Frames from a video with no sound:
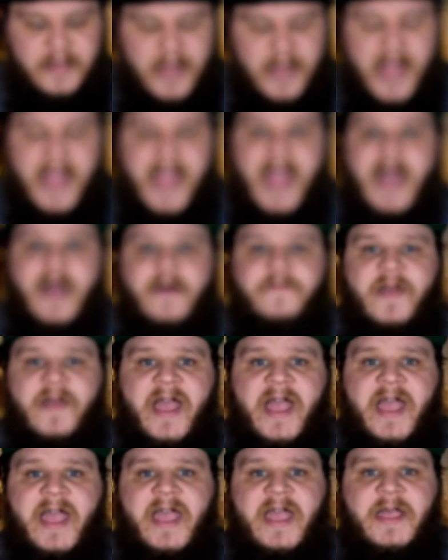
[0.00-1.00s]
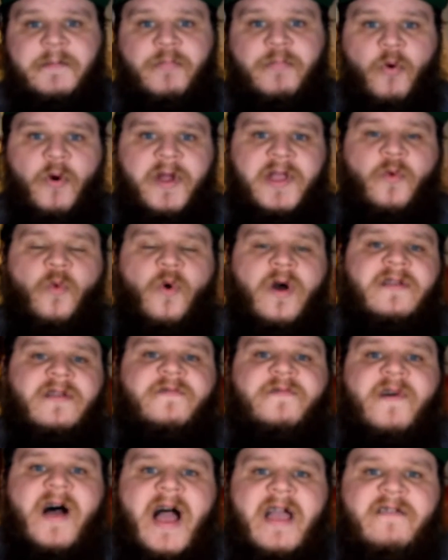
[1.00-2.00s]
I have a
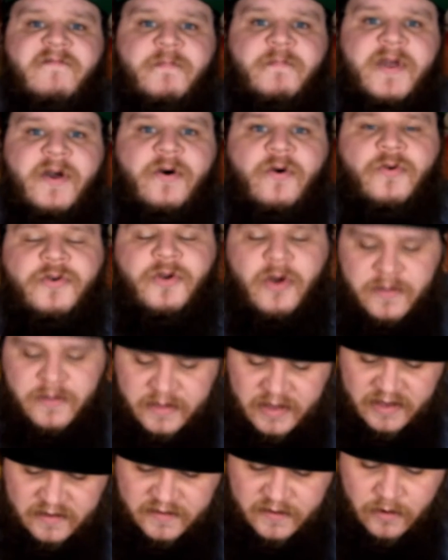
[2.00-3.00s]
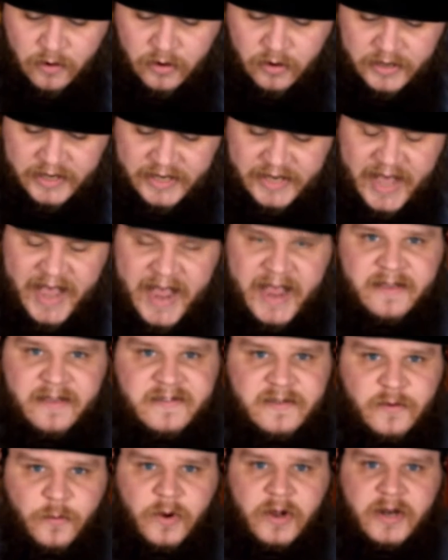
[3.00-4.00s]
0.15 build on this RDA,
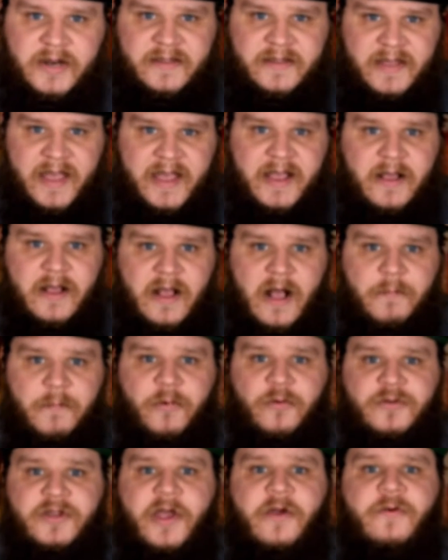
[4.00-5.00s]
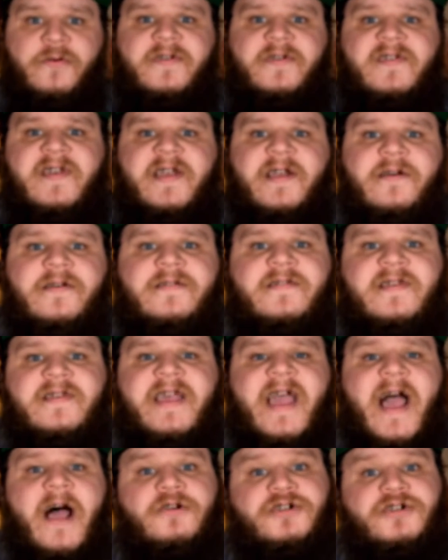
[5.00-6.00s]
so we're going to take a couple tokes here and
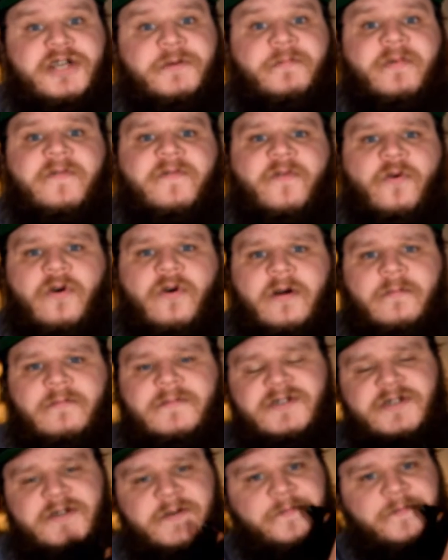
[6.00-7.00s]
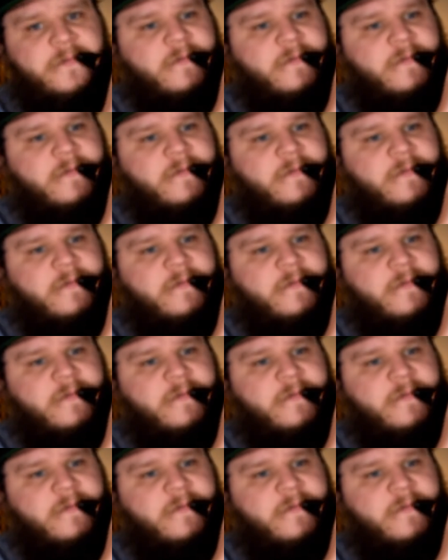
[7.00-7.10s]
see how she performs.